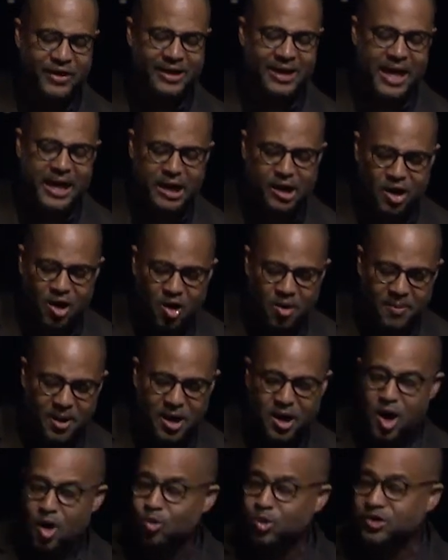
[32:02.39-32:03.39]
like
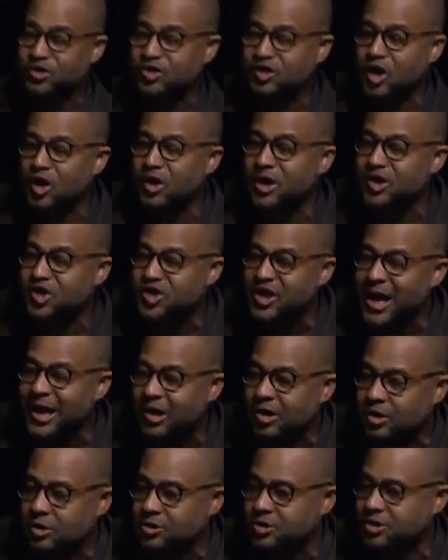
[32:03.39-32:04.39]
Gomer was 30
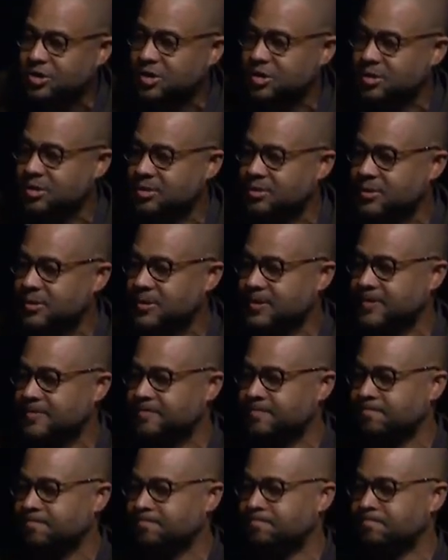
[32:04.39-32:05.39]
shekels.
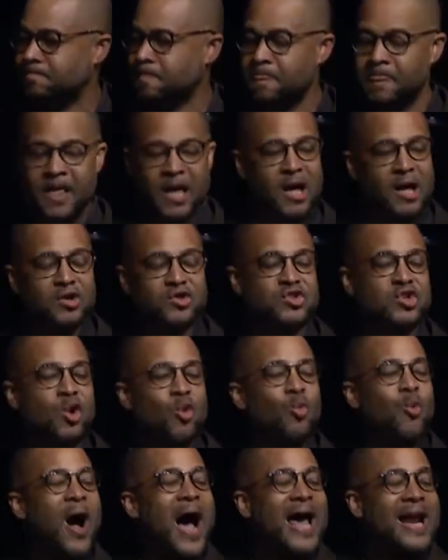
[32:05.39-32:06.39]
So
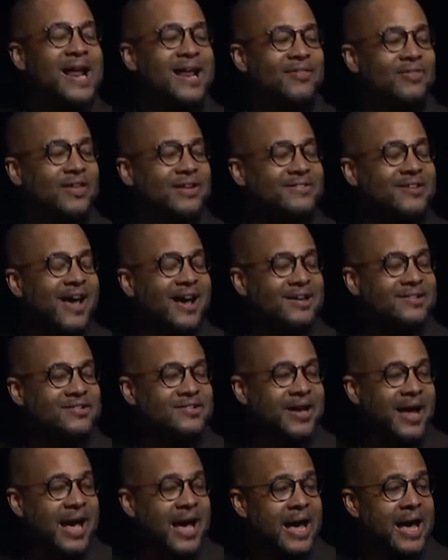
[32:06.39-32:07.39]
why doesn't the text
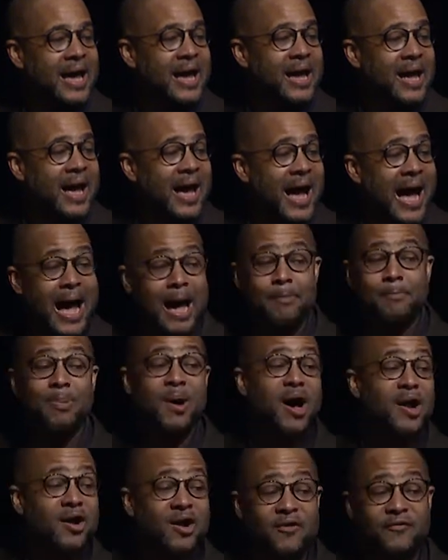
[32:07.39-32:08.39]
say I
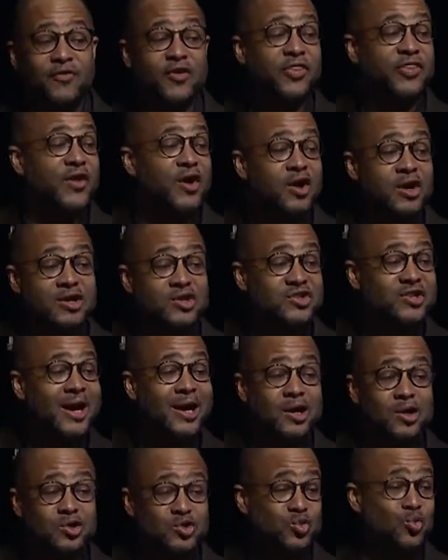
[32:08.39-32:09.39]
bought her for 30
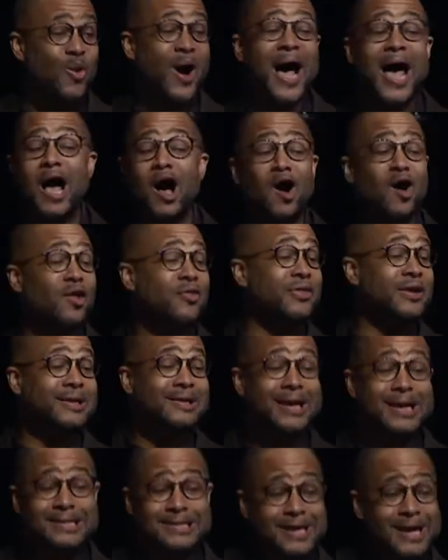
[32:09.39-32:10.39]
shekels? Why all the
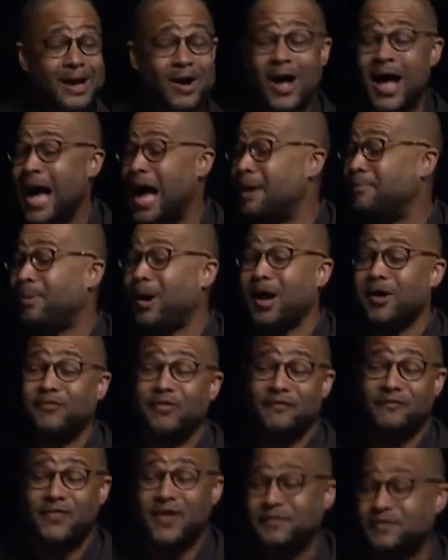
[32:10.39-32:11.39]
detail? I bought her
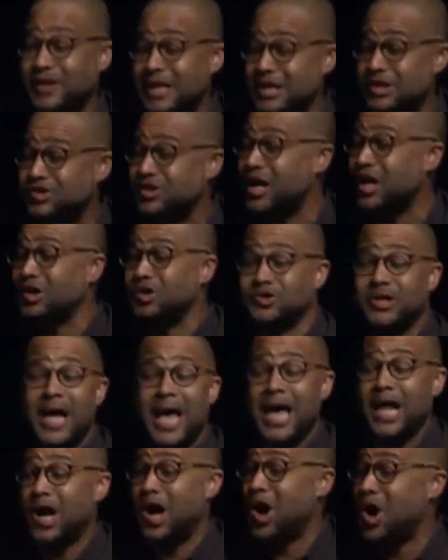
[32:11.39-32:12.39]
for 15 shekels
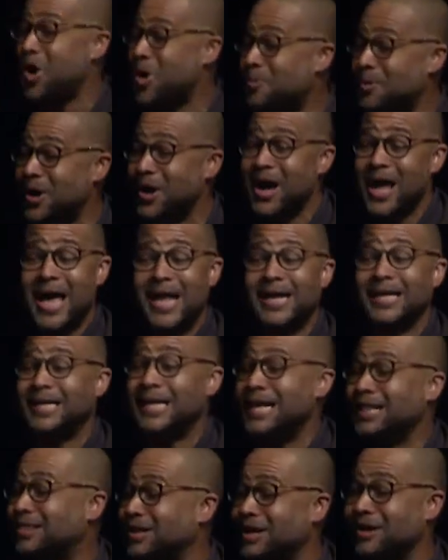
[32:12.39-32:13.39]
and a homer and a
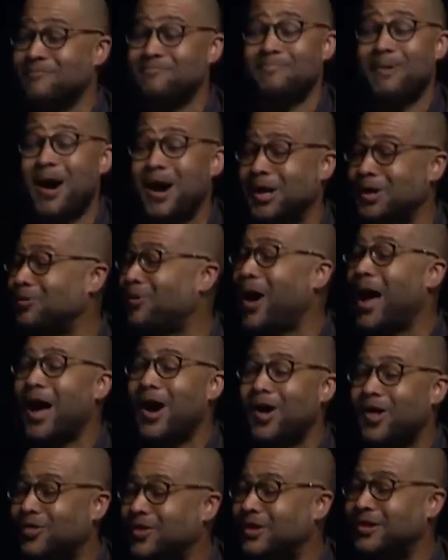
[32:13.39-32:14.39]
lethic of barley. Why
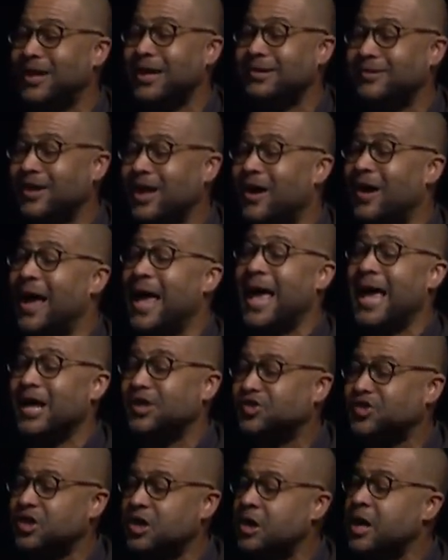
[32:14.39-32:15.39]
all the detail?
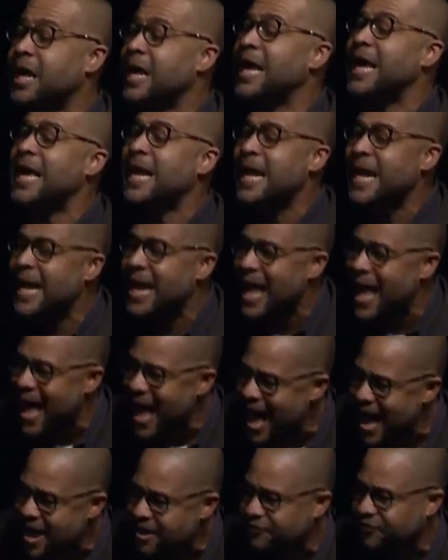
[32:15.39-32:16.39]
Answer, he didn't
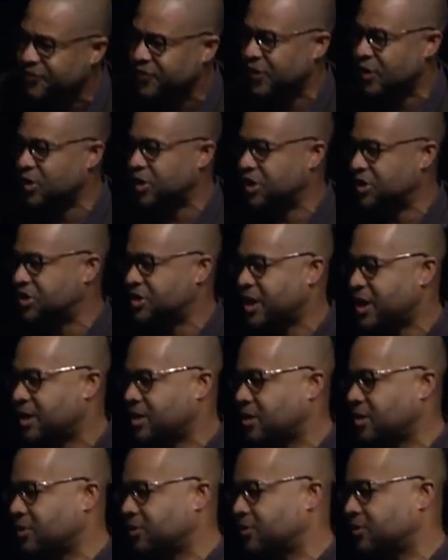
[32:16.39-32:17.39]
have 30
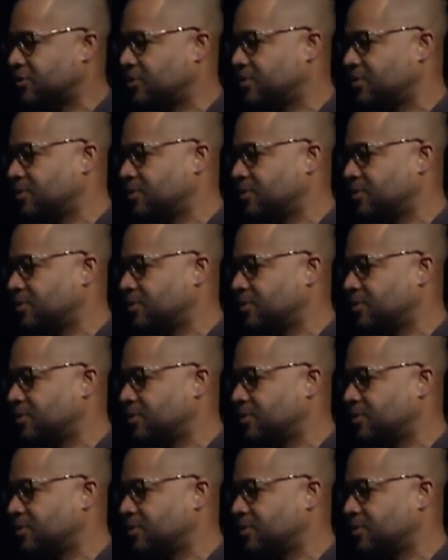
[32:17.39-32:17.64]
shekels.